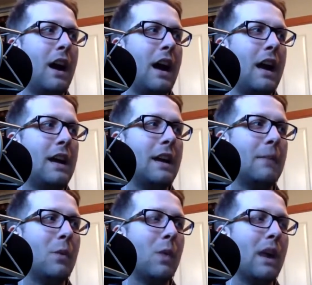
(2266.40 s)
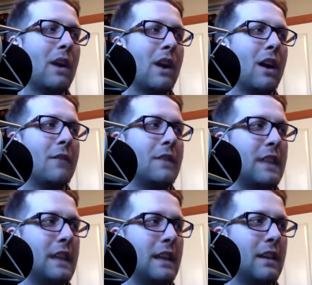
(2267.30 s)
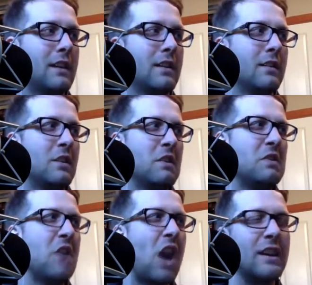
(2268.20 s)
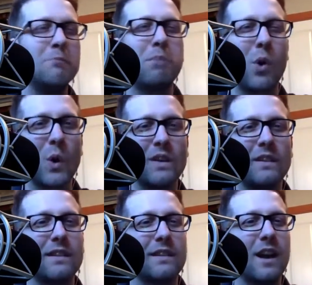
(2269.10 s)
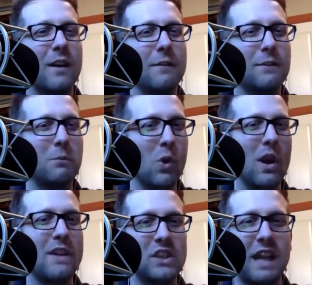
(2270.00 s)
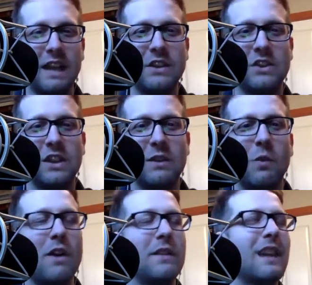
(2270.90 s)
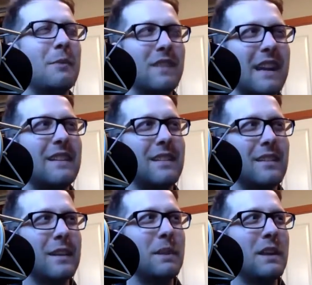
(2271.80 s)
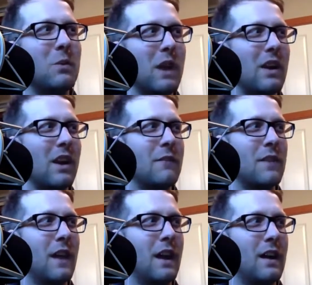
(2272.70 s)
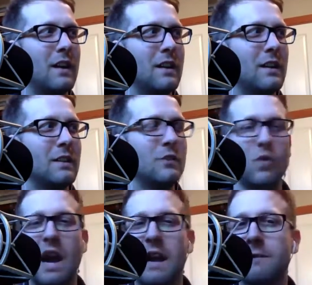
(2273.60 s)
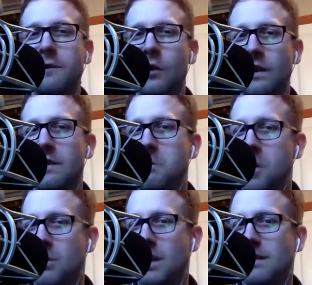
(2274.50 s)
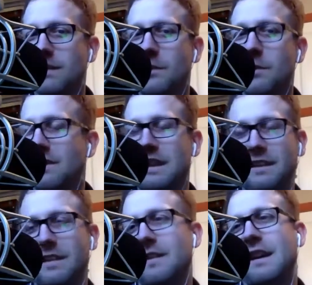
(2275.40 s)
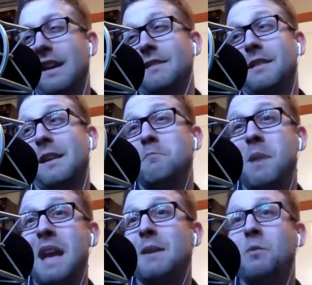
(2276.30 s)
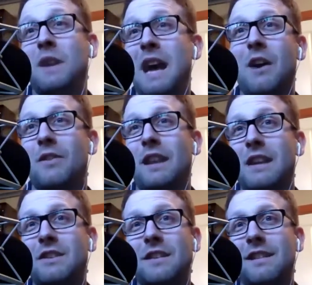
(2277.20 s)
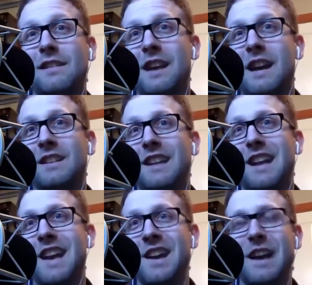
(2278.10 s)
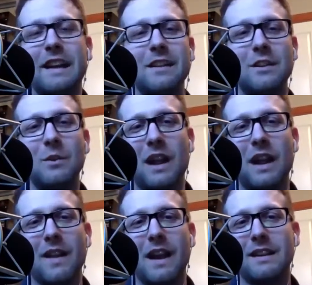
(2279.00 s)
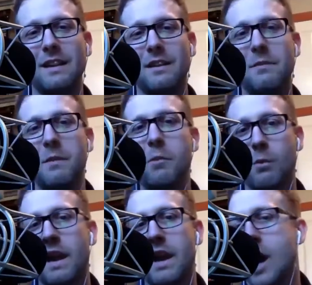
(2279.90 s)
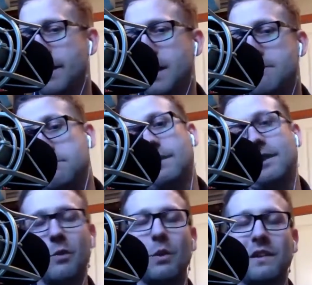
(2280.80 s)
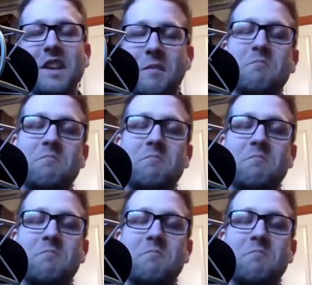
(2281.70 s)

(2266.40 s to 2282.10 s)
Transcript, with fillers: I am aware of the non importance of more education while simultaneously being aware of the drive for it at the moment. So we'll see. Uh, it may win out that I just decide, eh, I can do what I like and it can be more my hobby. So we'll see.